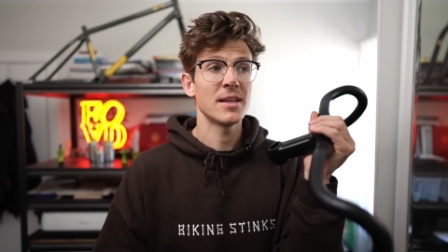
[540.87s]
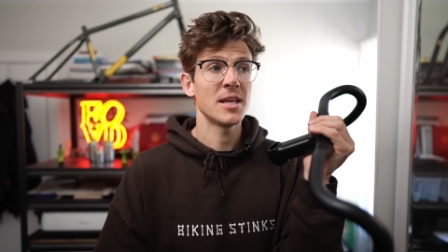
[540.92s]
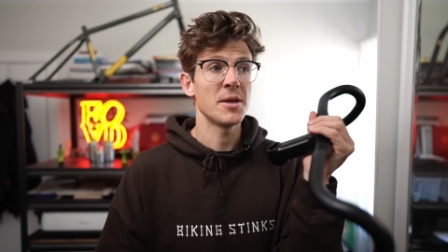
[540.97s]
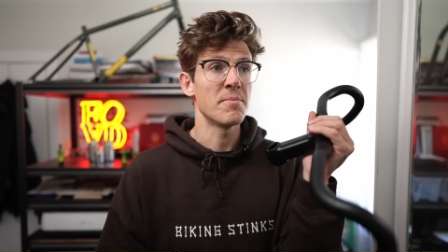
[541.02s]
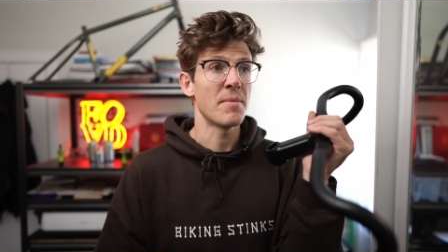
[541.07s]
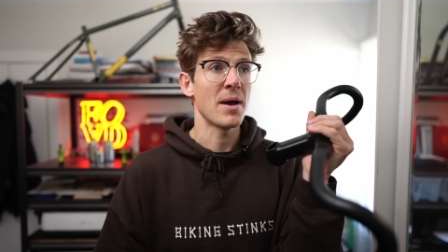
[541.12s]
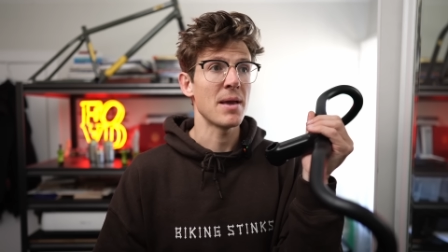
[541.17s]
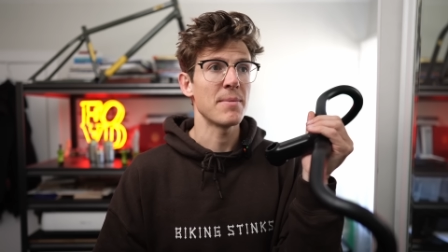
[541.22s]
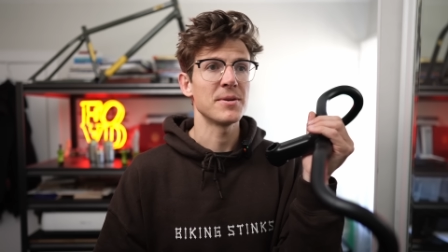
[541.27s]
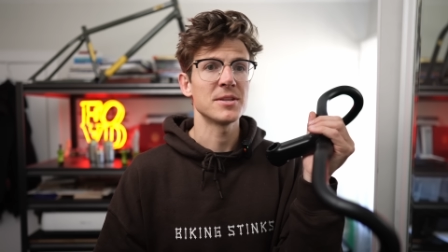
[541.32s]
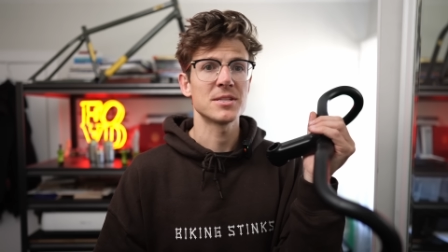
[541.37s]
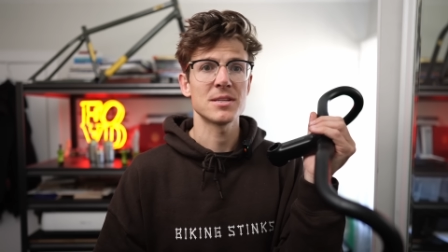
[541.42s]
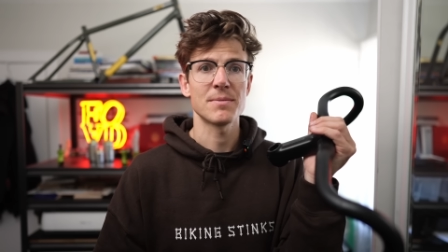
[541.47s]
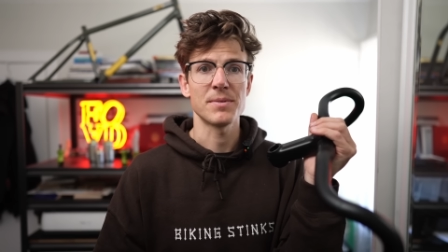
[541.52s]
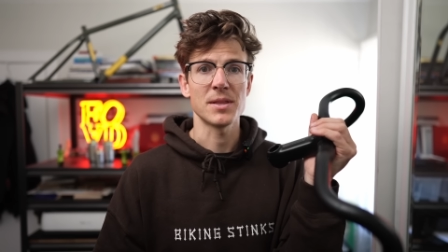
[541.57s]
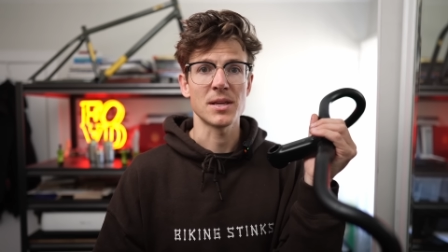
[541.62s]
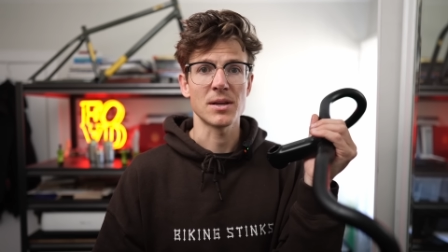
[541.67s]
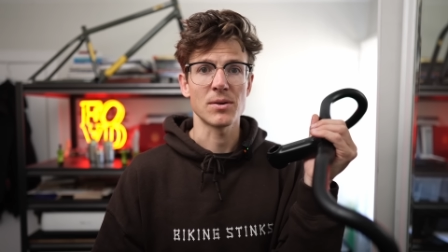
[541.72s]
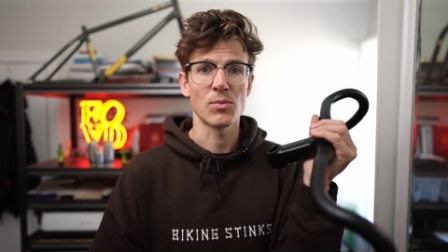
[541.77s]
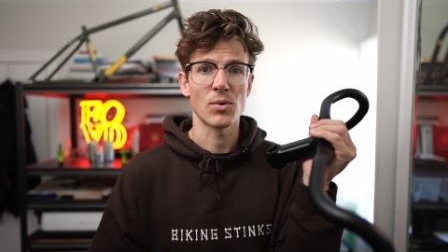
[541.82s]
it might be
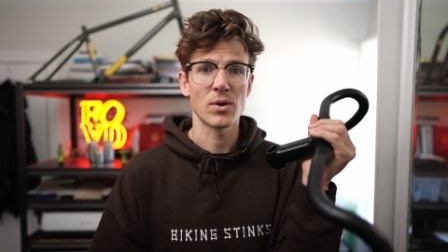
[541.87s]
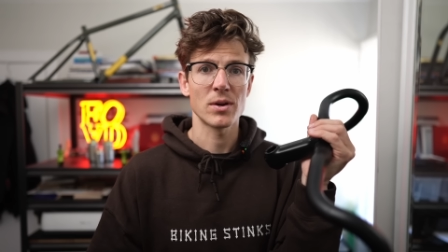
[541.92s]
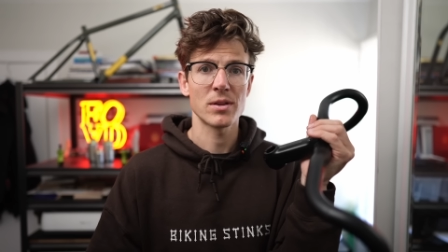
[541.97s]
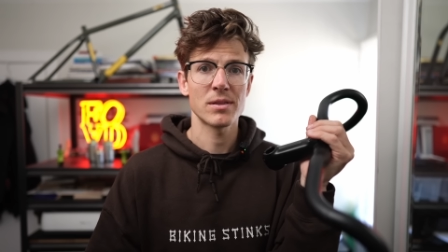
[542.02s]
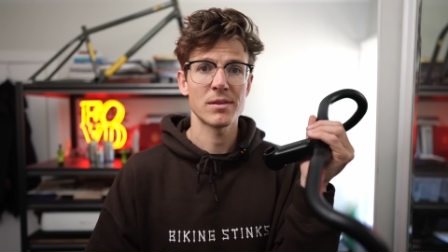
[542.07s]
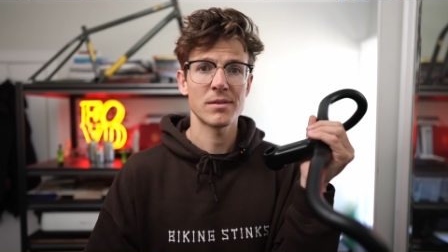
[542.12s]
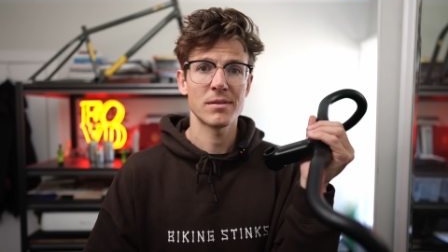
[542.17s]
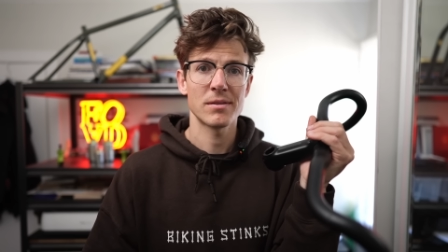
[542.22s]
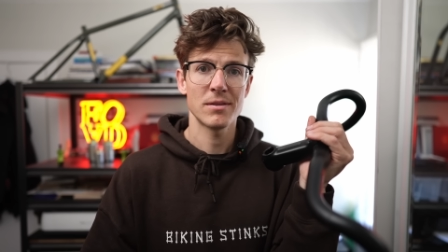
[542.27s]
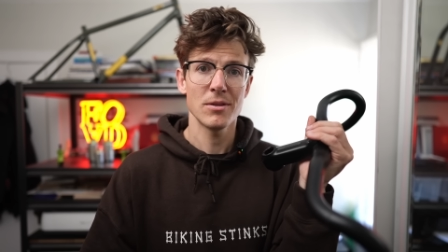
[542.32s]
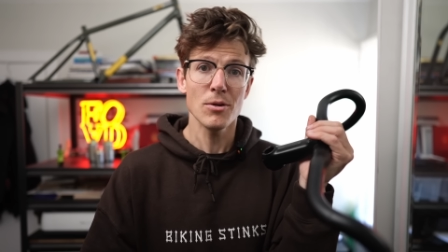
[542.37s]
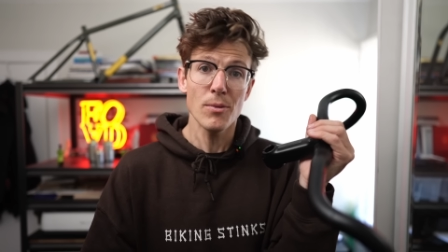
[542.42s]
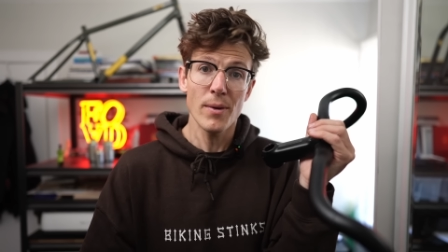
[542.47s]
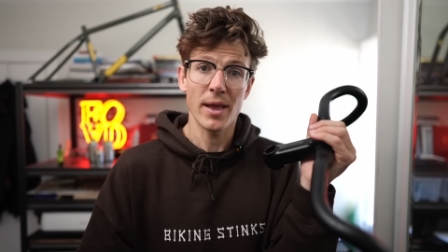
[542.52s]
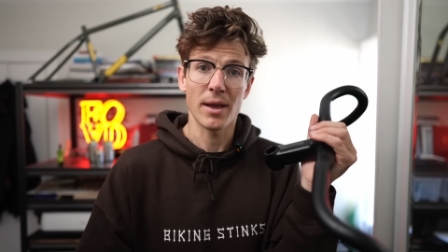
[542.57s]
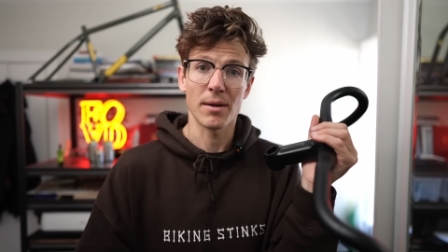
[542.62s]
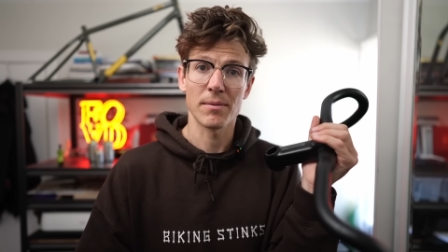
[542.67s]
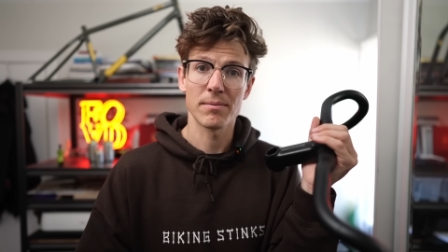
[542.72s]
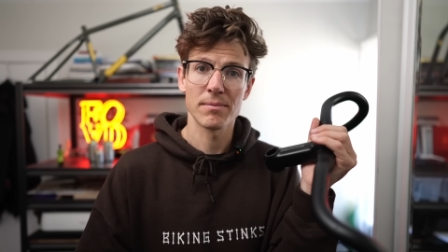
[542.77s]
something worth doing.